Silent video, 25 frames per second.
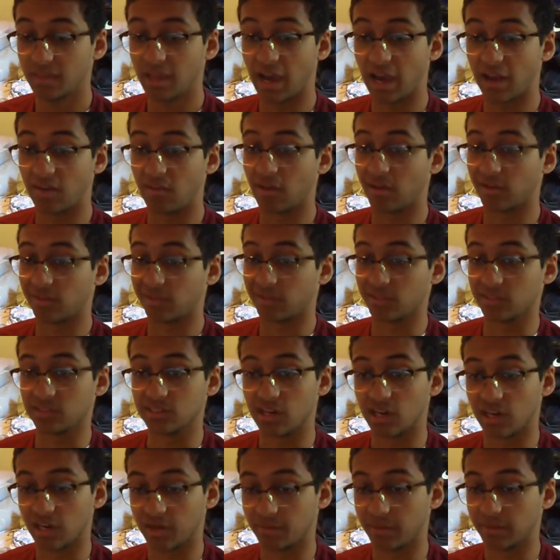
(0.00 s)
I'd rather not
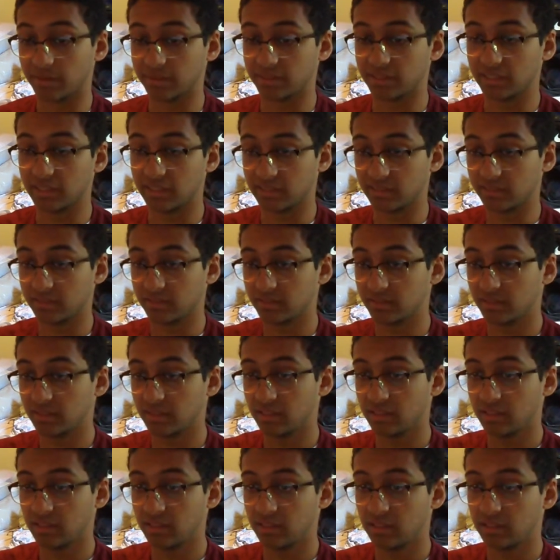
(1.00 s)
talk about that.
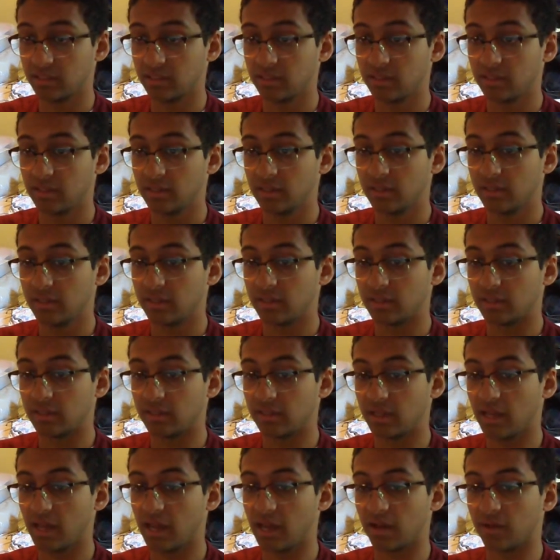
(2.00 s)

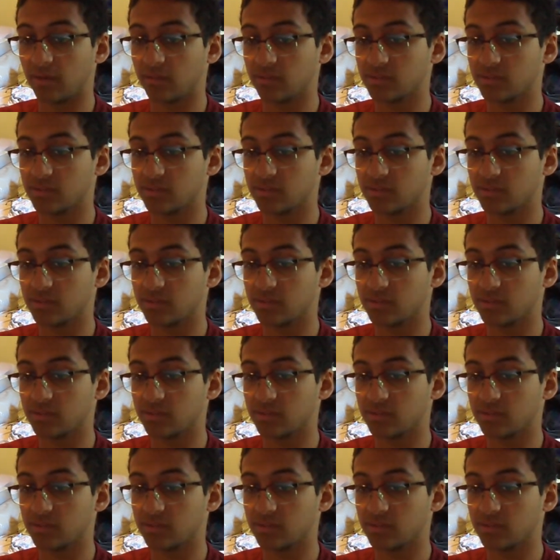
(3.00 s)
Now